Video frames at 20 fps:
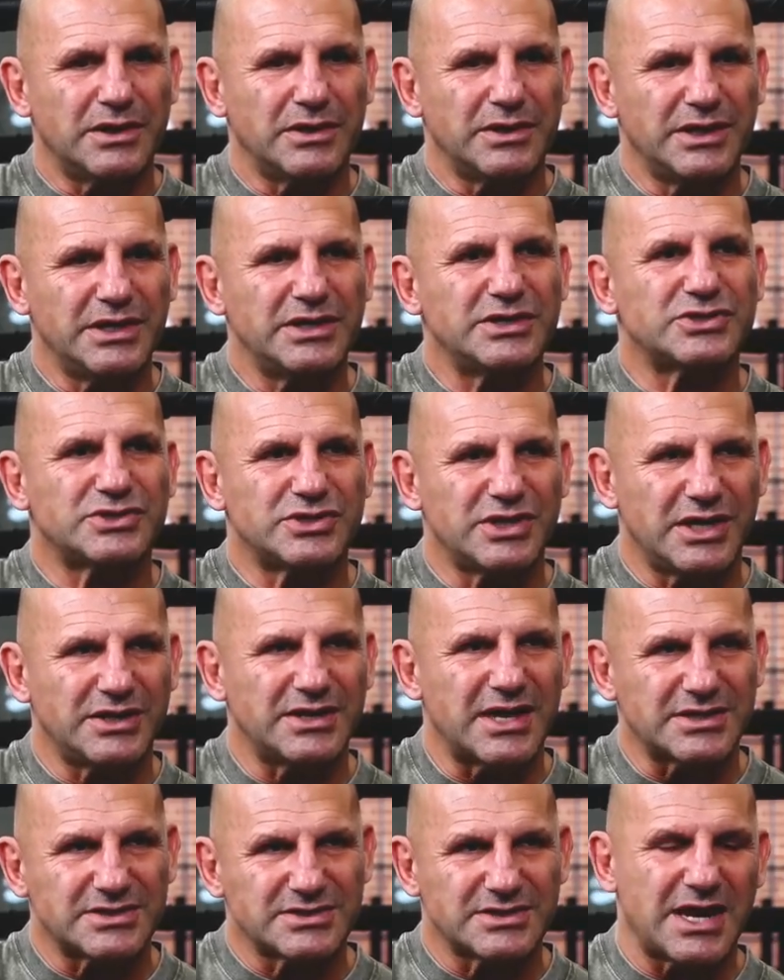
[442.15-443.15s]
he shared
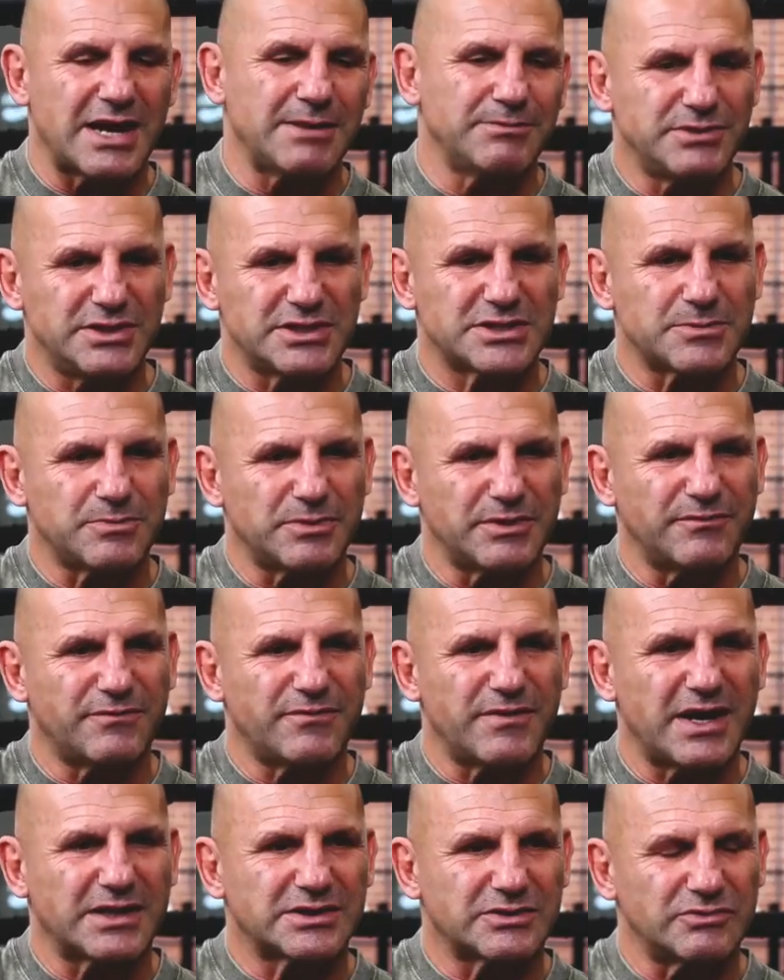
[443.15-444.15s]
that same discipline
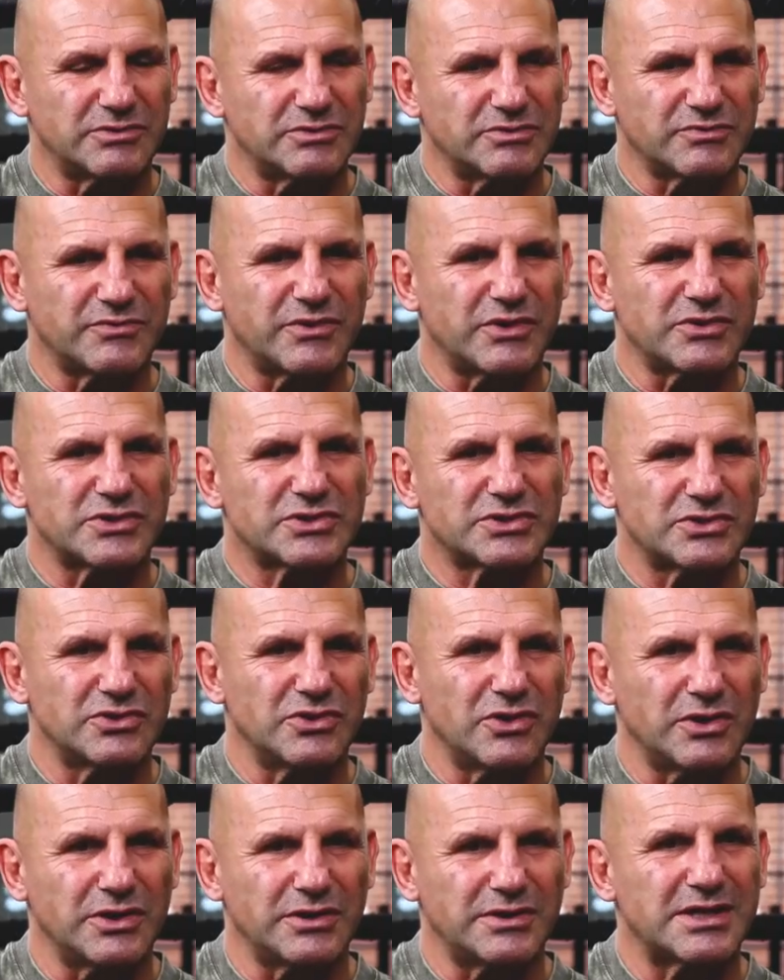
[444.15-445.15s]
factor and was very
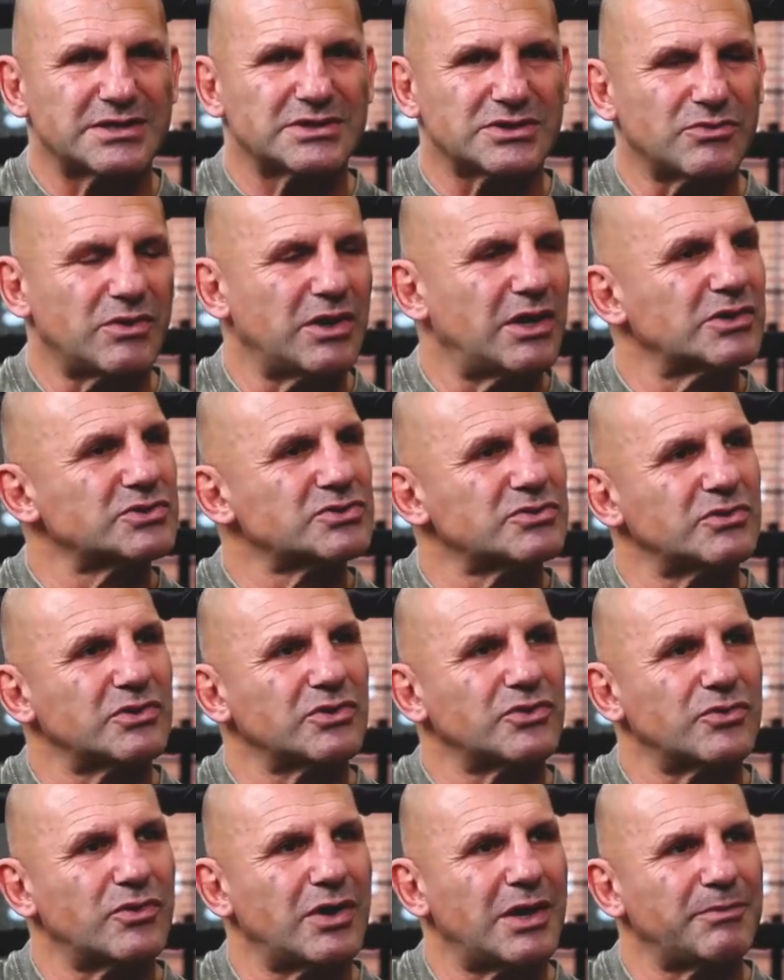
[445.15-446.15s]
stern, and that's the way I sort of
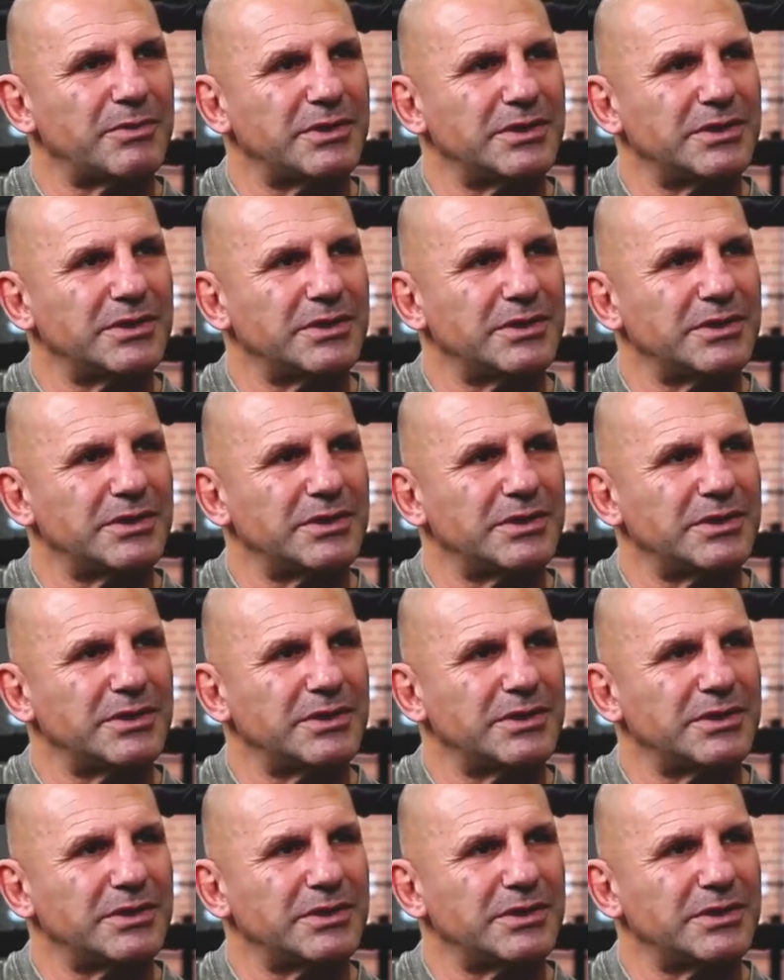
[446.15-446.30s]
grew up.